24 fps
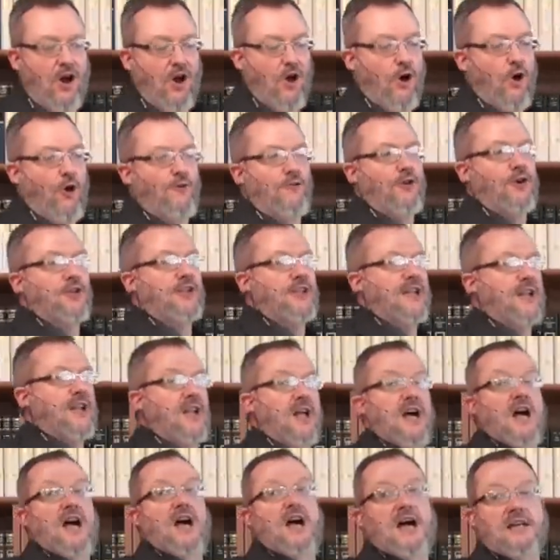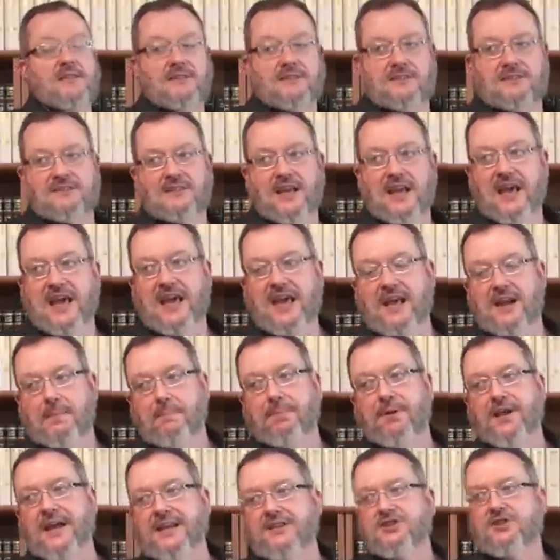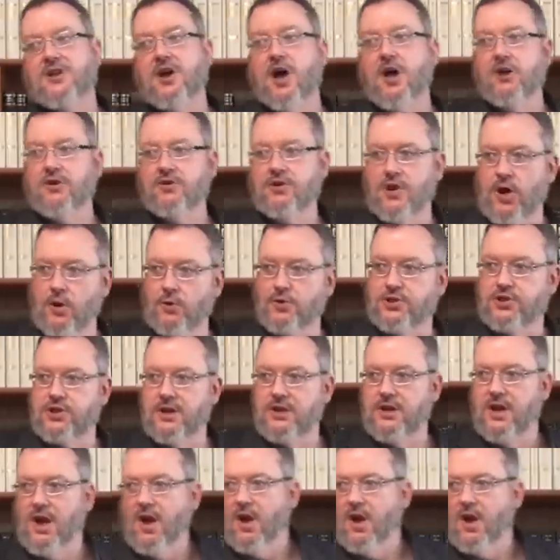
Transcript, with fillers: over little huts in a place called Goshen